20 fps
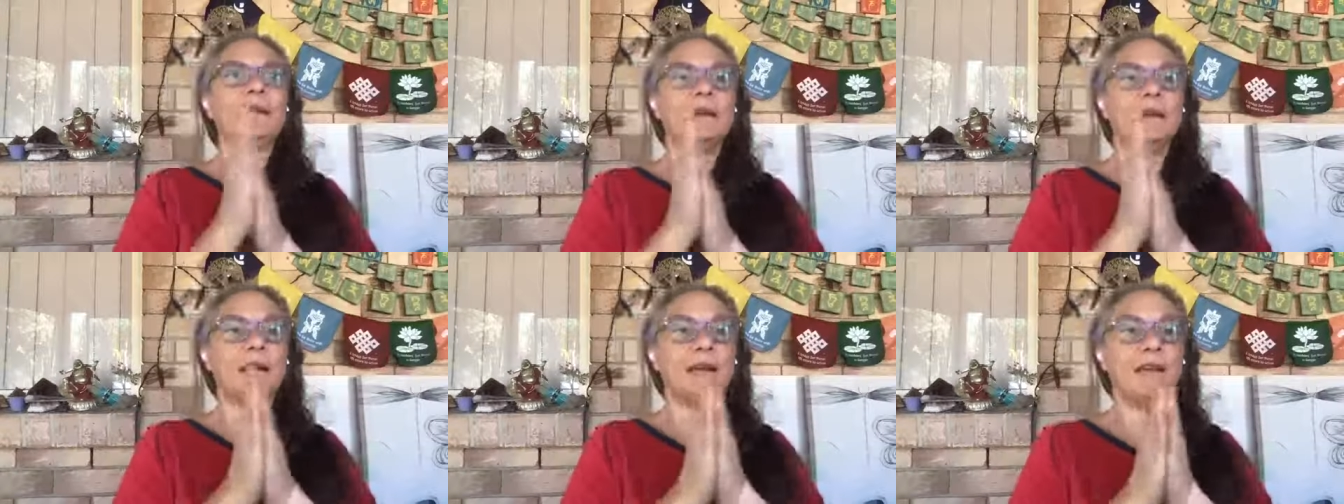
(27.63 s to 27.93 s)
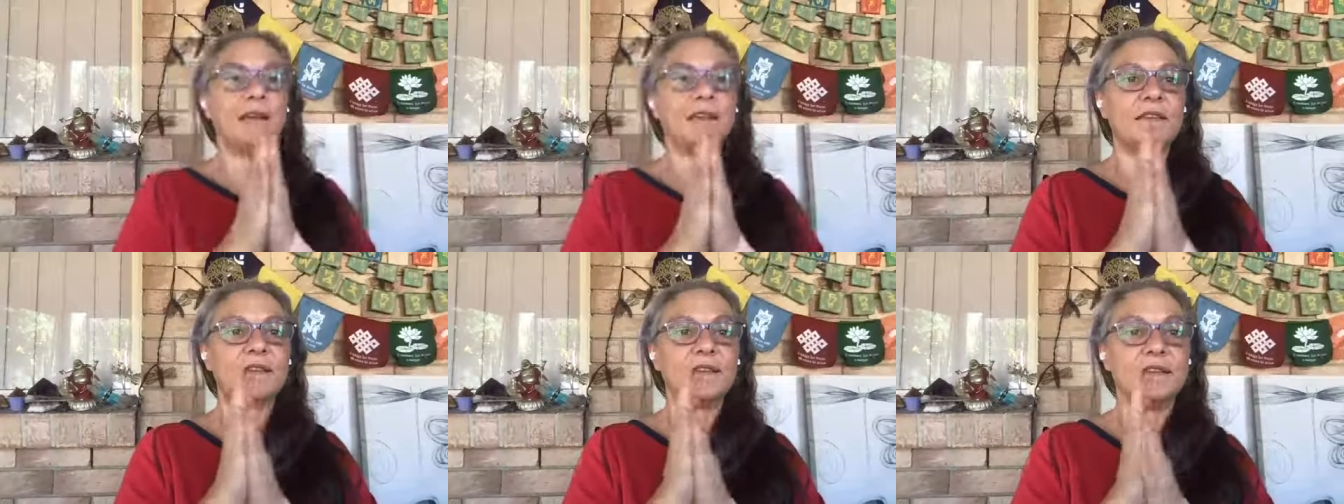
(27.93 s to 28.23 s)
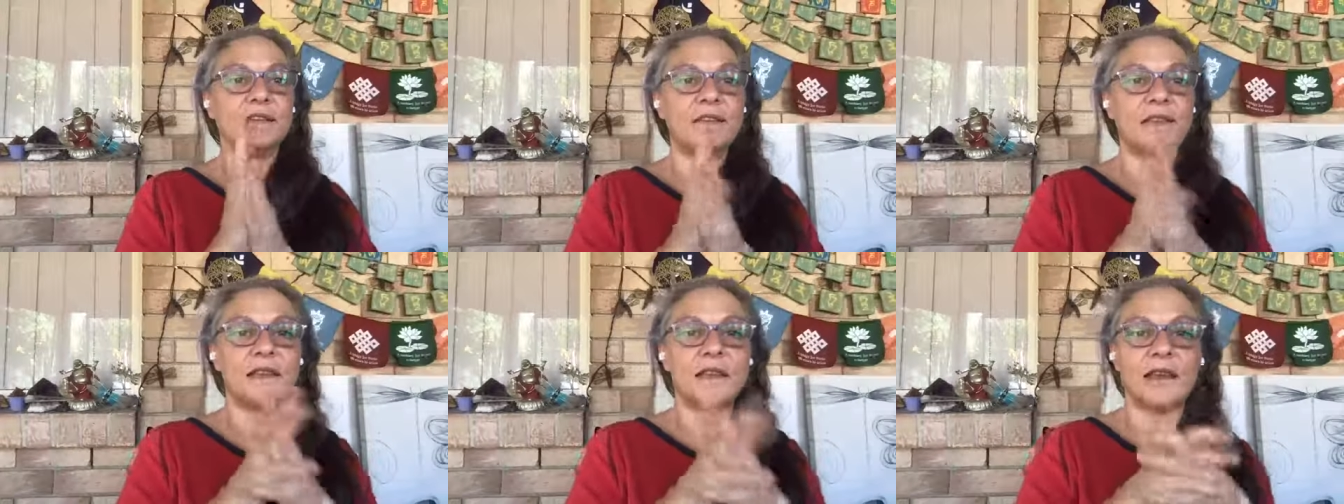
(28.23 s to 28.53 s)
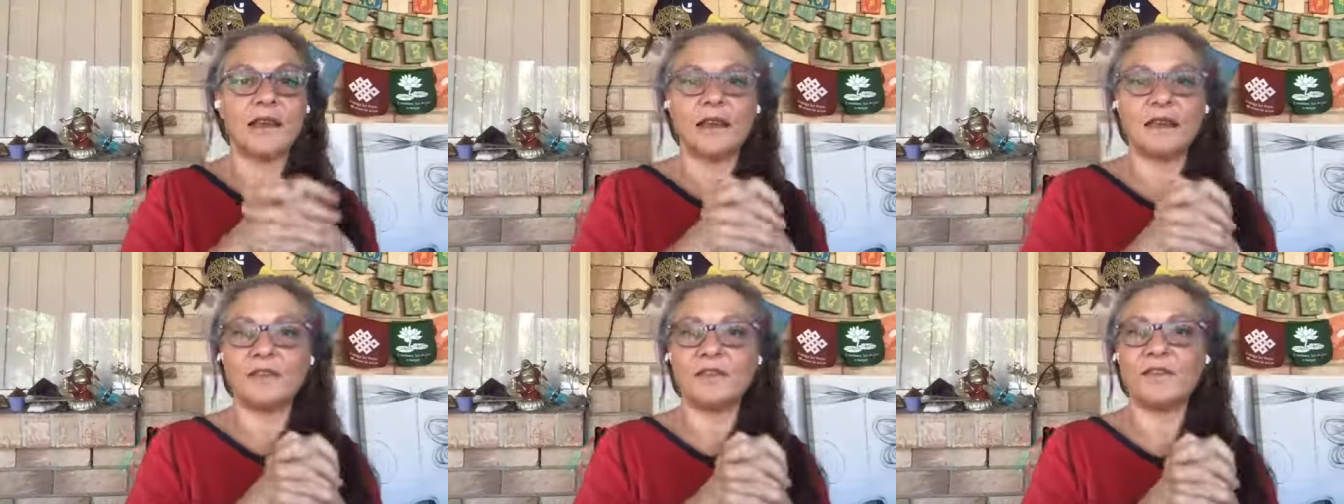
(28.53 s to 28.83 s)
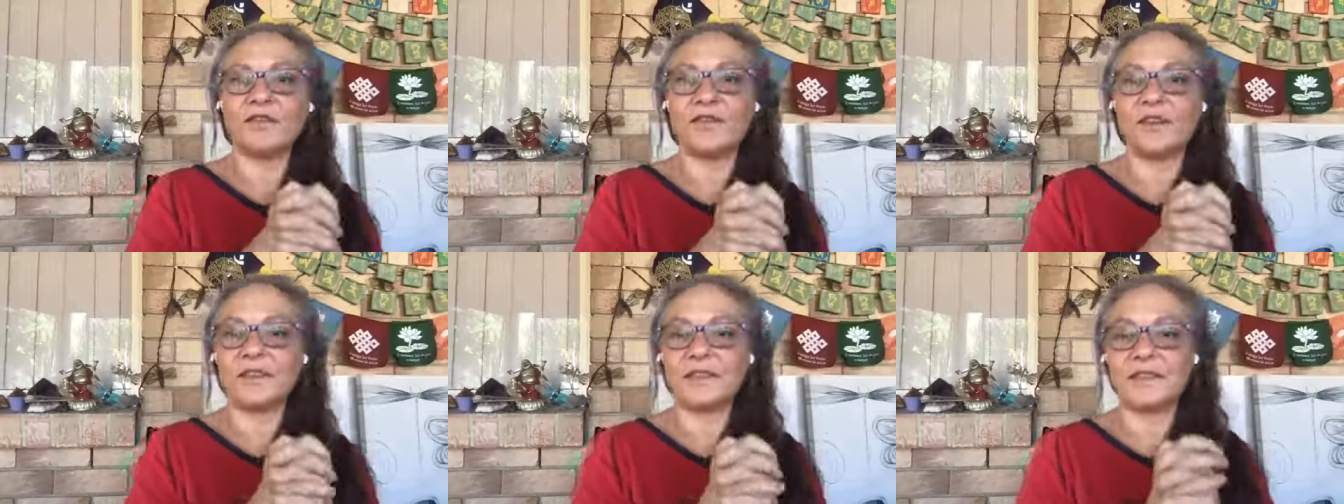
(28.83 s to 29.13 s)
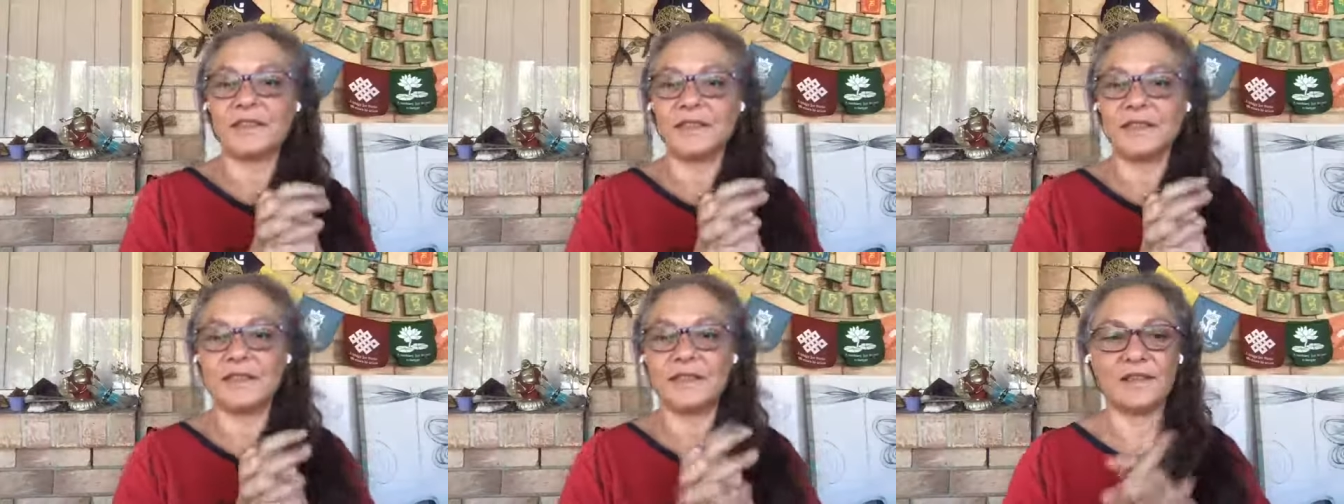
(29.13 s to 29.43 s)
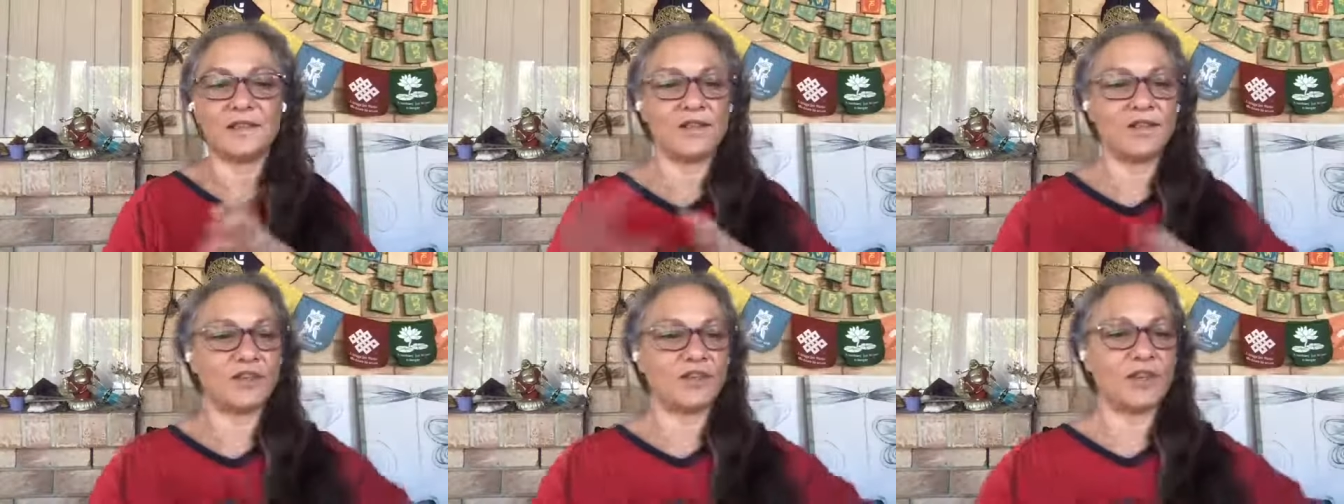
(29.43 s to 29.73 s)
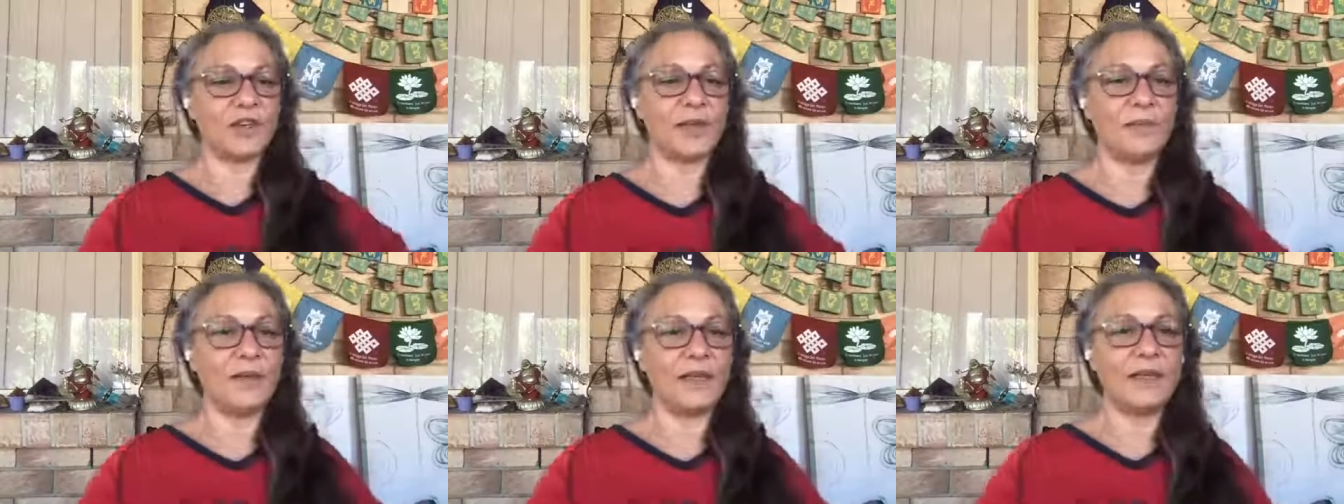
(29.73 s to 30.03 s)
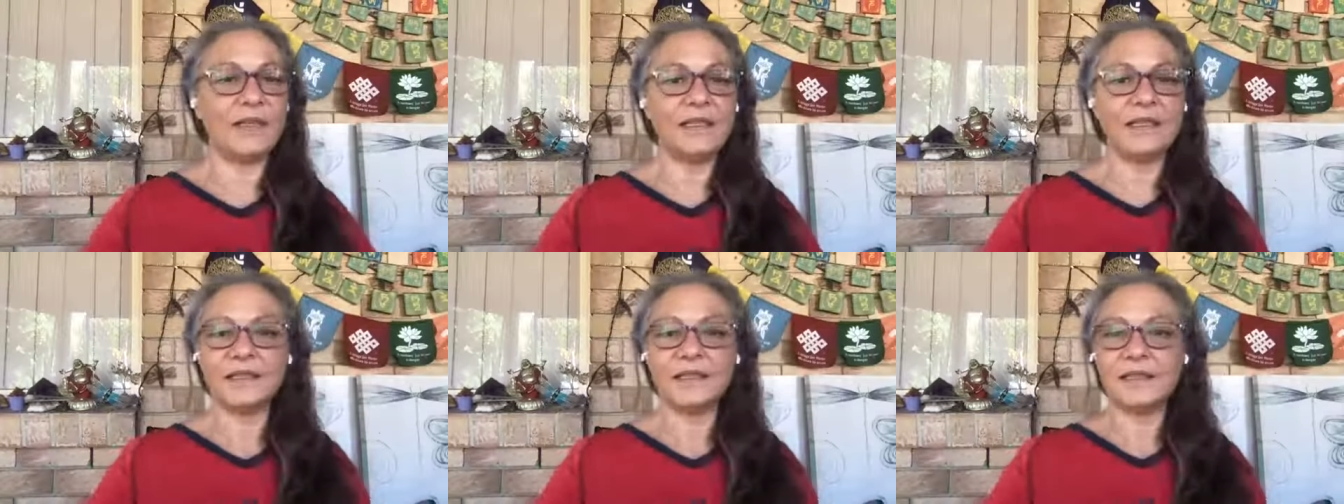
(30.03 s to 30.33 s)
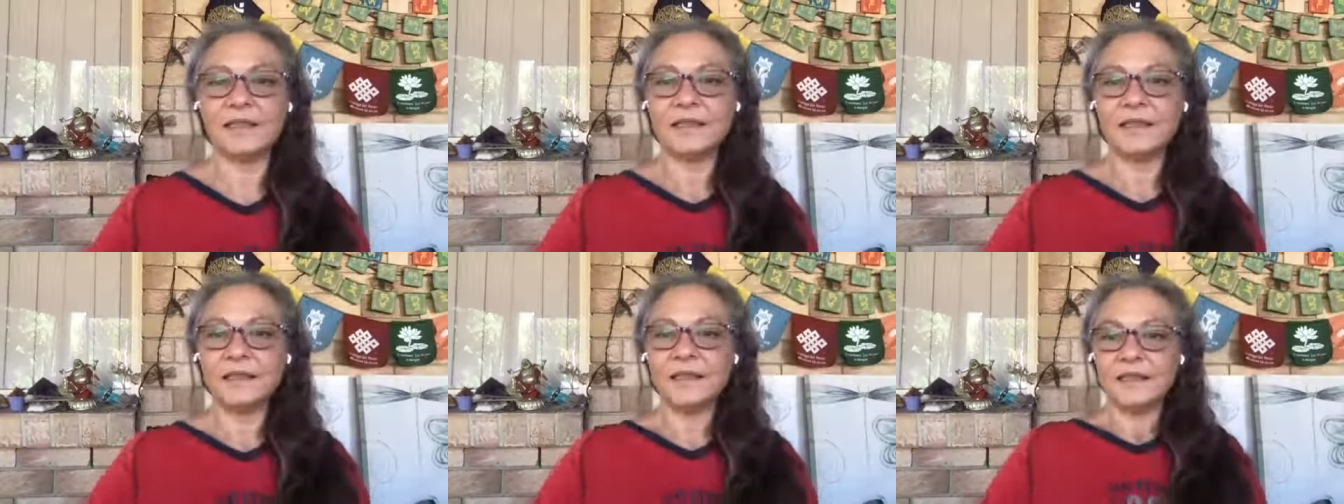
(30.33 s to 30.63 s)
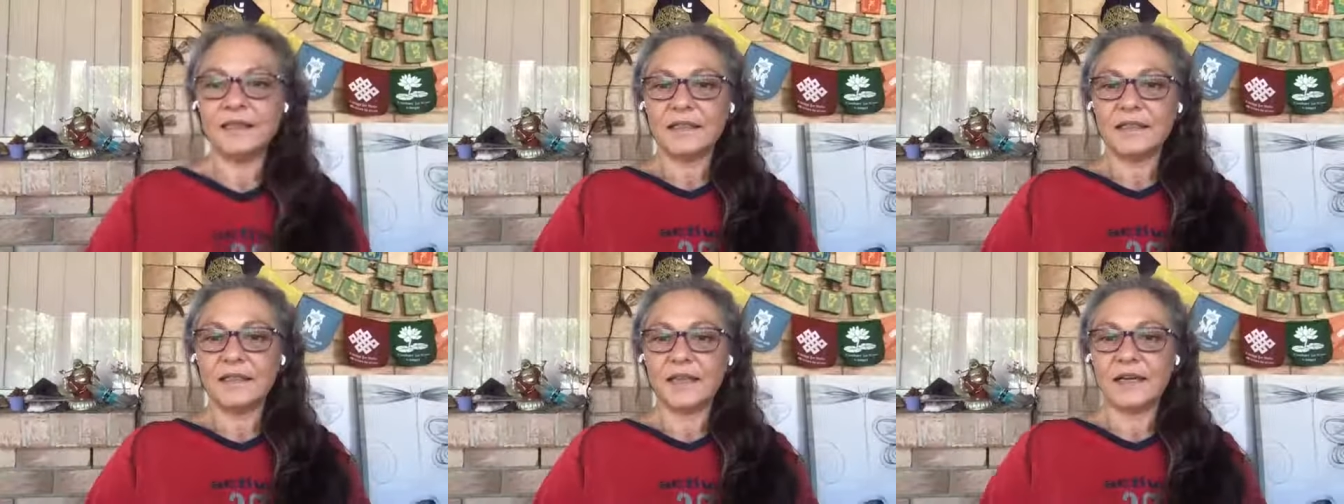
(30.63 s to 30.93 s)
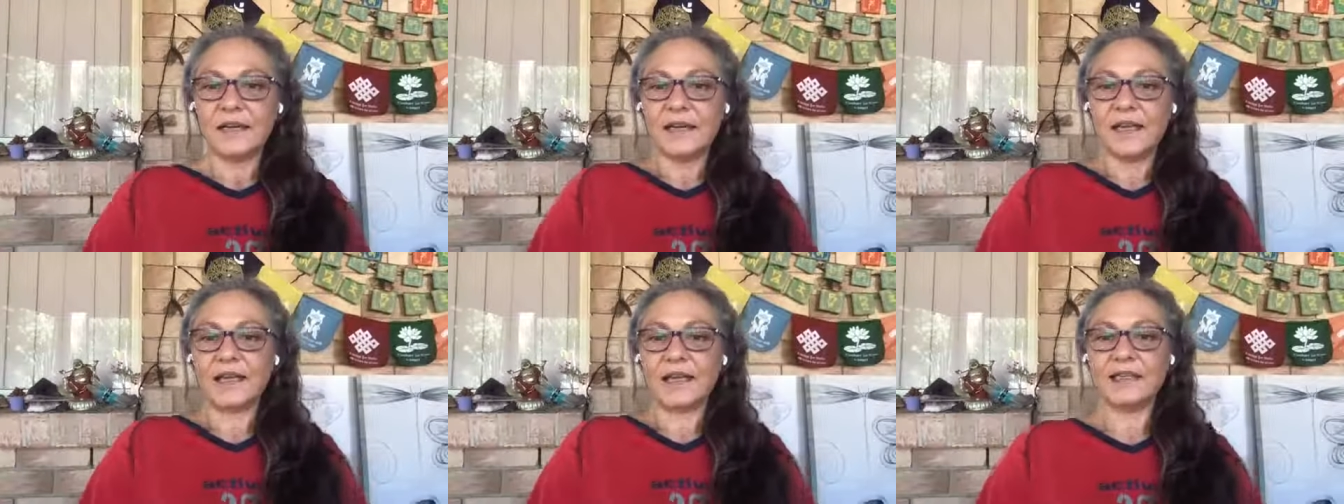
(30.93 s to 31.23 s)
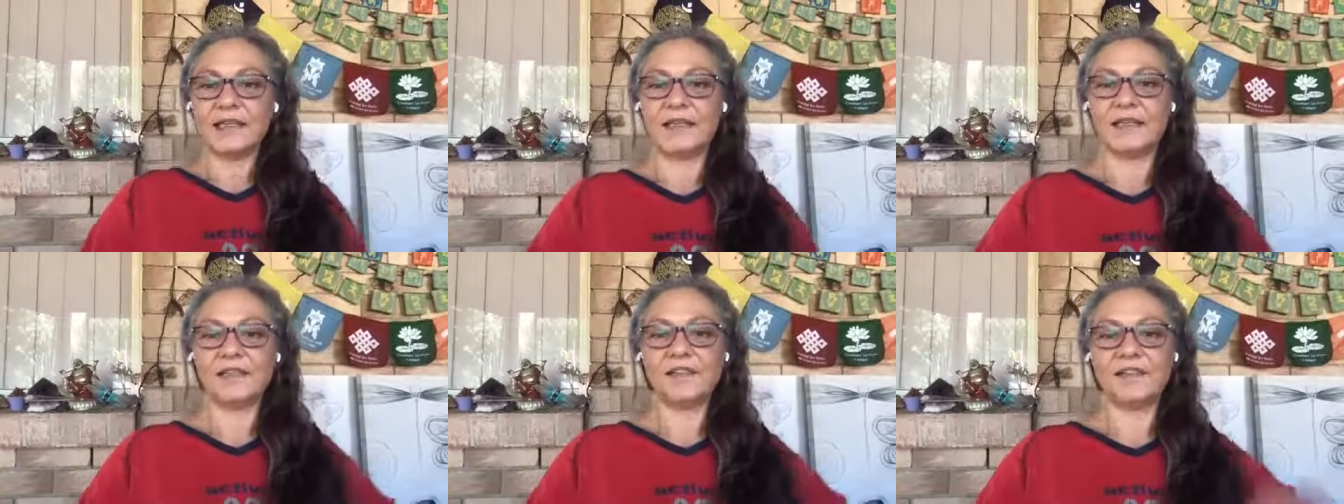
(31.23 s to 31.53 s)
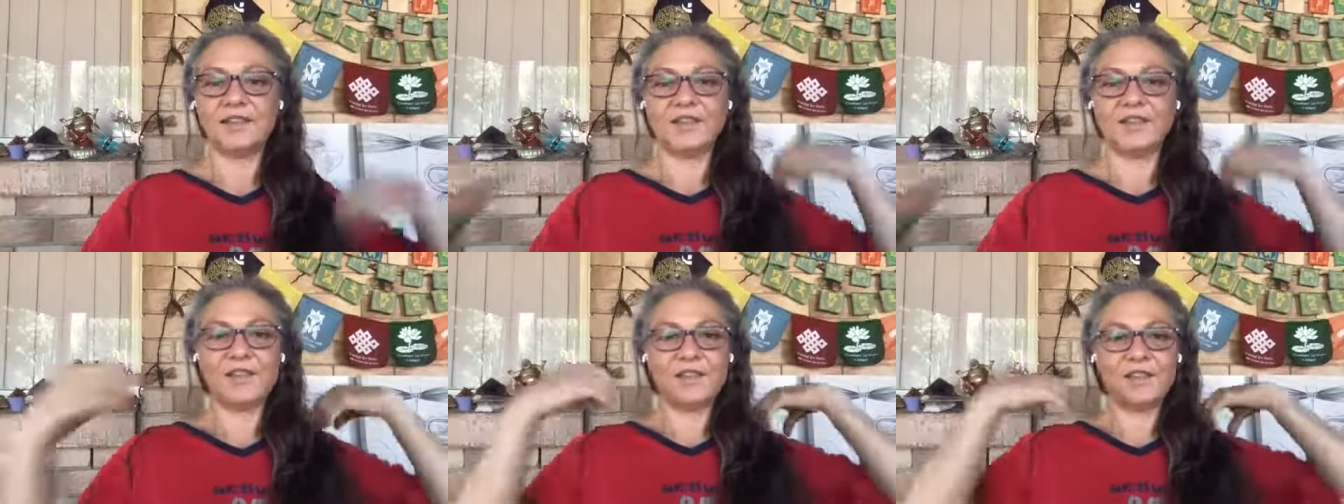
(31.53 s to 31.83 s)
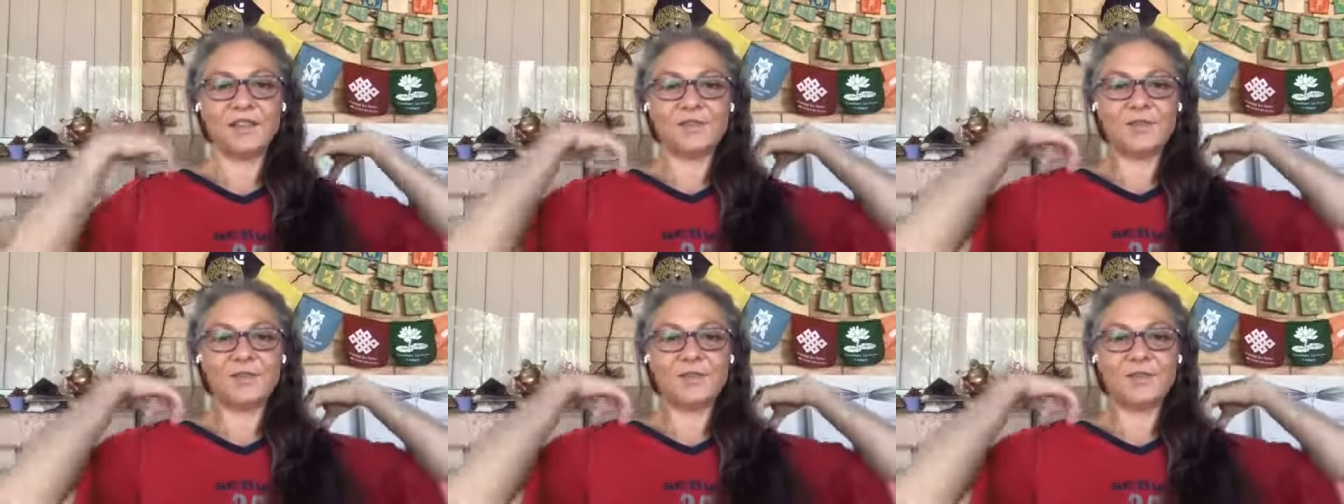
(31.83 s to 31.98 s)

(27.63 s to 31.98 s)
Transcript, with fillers: I just uh, trust this is streaming I had issues.